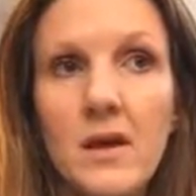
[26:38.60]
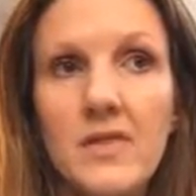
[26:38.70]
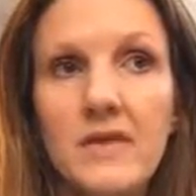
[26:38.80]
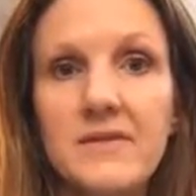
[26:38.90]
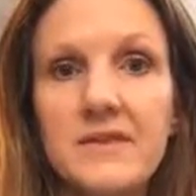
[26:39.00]

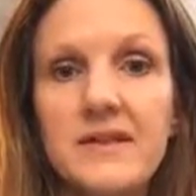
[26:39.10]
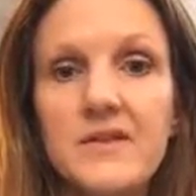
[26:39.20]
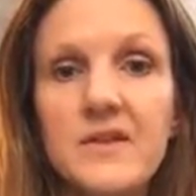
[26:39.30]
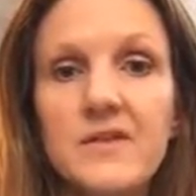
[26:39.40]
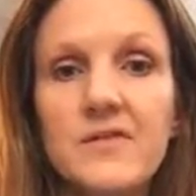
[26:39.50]
There is a
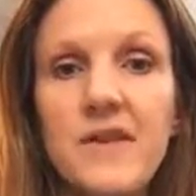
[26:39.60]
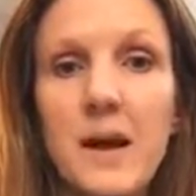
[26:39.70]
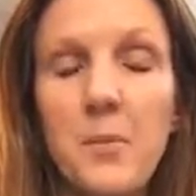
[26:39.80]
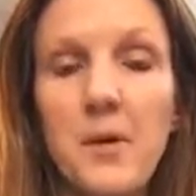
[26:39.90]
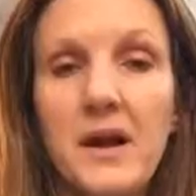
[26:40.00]
subtle
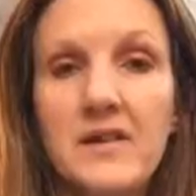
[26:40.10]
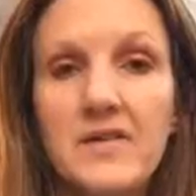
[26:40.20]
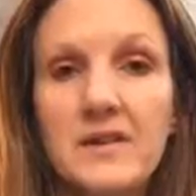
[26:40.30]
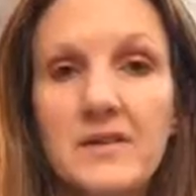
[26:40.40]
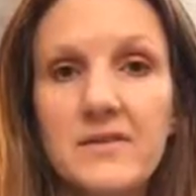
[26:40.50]

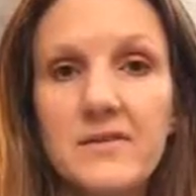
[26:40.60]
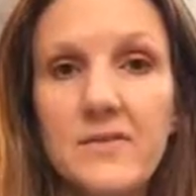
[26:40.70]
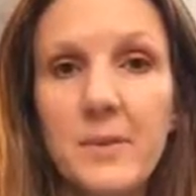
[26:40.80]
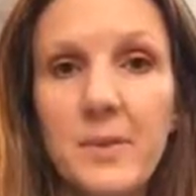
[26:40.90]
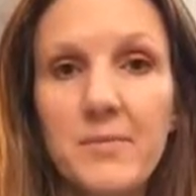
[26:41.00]
vibration
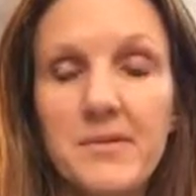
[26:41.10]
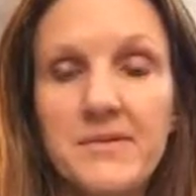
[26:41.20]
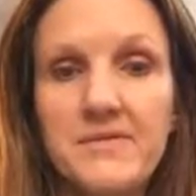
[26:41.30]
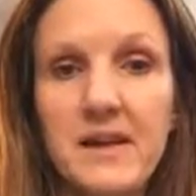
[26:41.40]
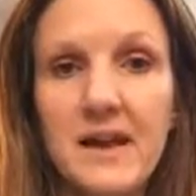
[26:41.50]
from the
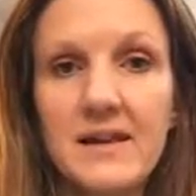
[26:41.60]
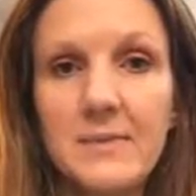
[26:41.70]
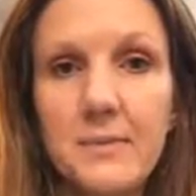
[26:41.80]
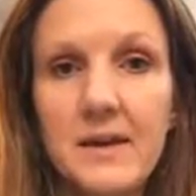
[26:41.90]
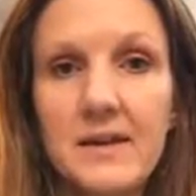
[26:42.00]
butterfly's
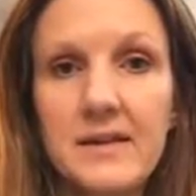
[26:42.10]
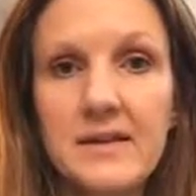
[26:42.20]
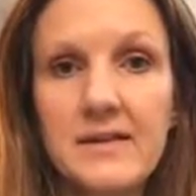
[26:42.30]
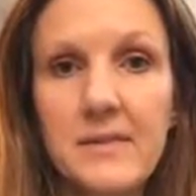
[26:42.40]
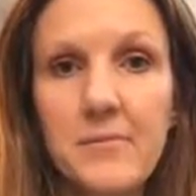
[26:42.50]

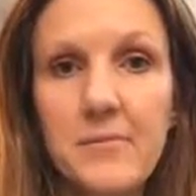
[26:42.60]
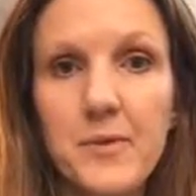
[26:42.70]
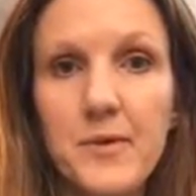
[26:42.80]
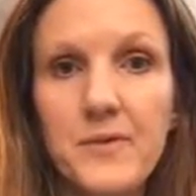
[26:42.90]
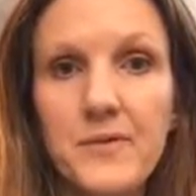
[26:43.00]
wings that
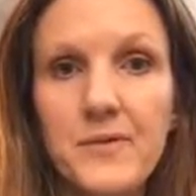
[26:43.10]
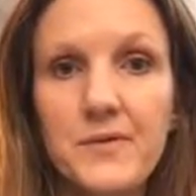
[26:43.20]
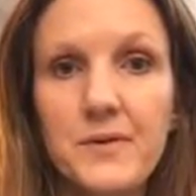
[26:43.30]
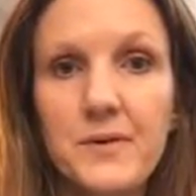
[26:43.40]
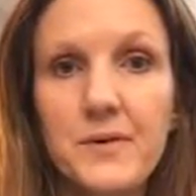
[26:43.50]
moves
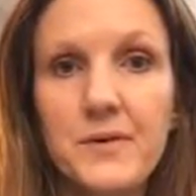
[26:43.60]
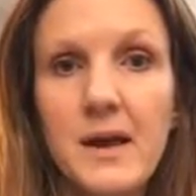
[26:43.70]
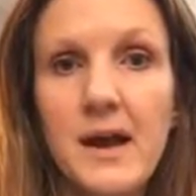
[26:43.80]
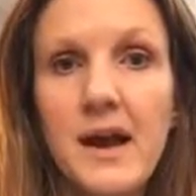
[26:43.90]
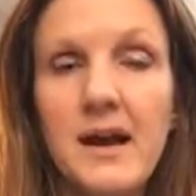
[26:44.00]
through
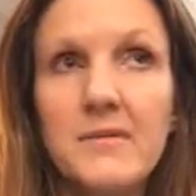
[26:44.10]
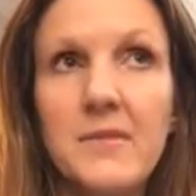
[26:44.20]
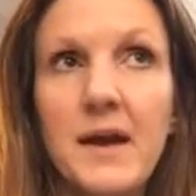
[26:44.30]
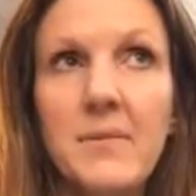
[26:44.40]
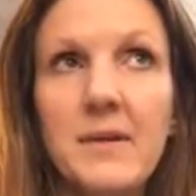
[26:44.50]
and
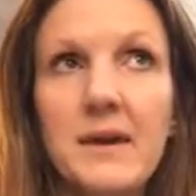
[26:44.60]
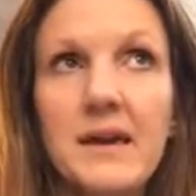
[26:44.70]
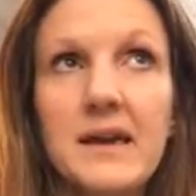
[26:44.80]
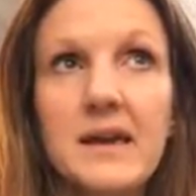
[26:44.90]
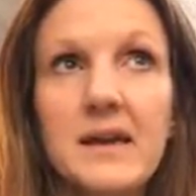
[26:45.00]

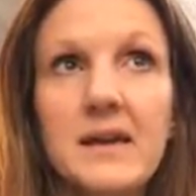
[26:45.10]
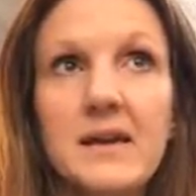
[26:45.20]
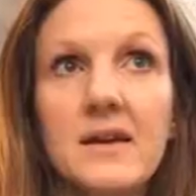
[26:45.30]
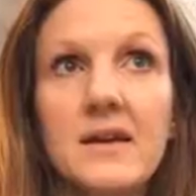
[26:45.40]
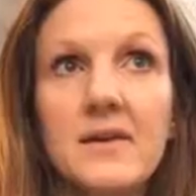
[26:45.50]
maybe
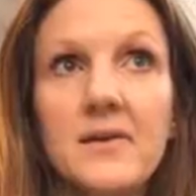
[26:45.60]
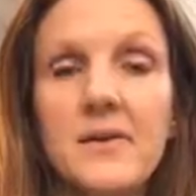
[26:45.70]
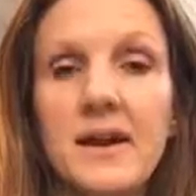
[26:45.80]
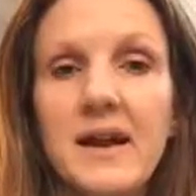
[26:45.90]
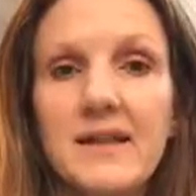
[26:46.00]

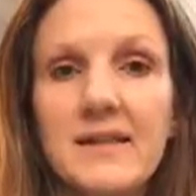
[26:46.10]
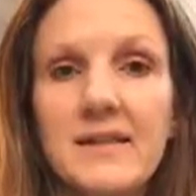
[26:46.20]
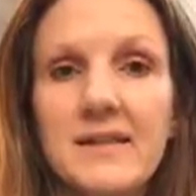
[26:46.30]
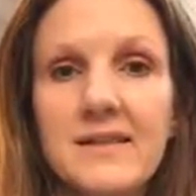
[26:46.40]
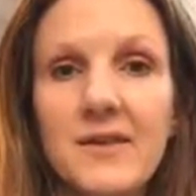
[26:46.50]

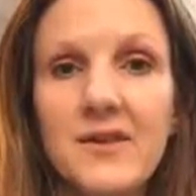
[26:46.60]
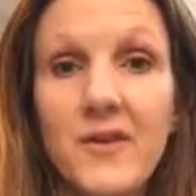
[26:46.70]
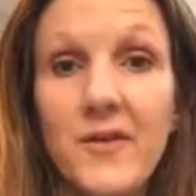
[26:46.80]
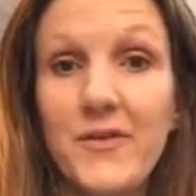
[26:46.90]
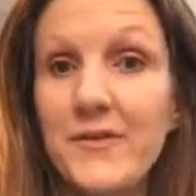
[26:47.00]
creates a
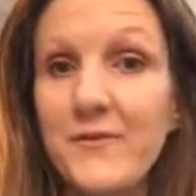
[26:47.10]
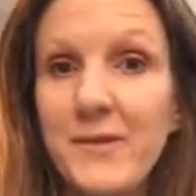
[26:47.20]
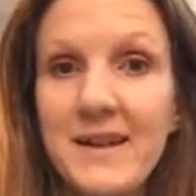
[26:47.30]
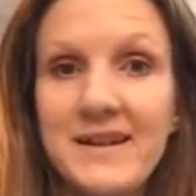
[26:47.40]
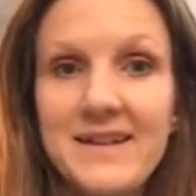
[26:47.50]
gust of
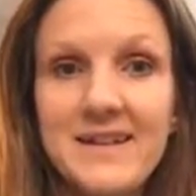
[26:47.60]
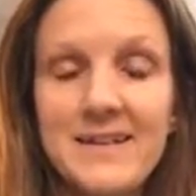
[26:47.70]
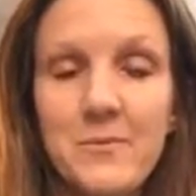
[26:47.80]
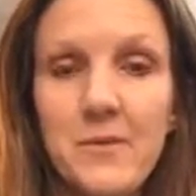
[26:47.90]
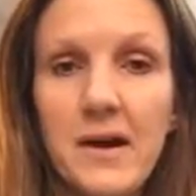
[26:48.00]
wind
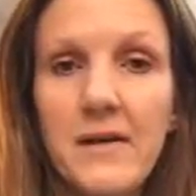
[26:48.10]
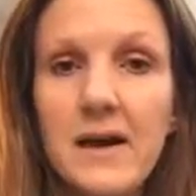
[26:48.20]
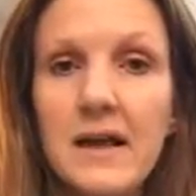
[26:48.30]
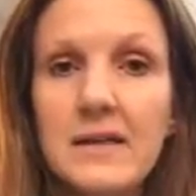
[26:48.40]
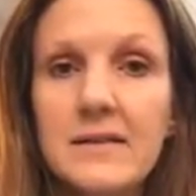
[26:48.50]
somewhere
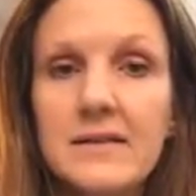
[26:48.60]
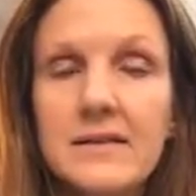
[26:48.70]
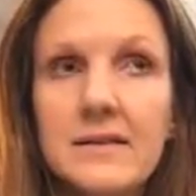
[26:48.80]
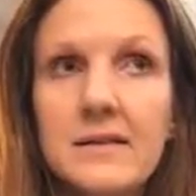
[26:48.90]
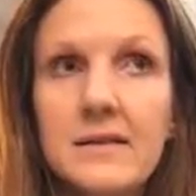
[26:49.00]
else.